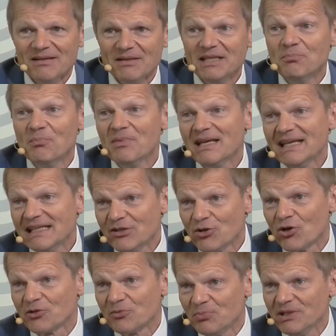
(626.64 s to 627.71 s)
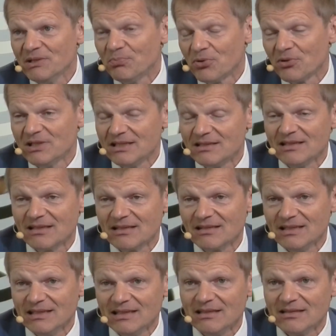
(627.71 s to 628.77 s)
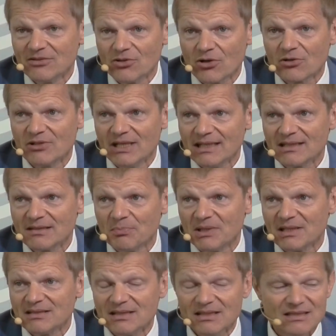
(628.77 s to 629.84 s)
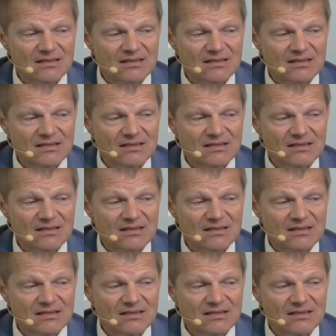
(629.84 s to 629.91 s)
it may not be politically correct, but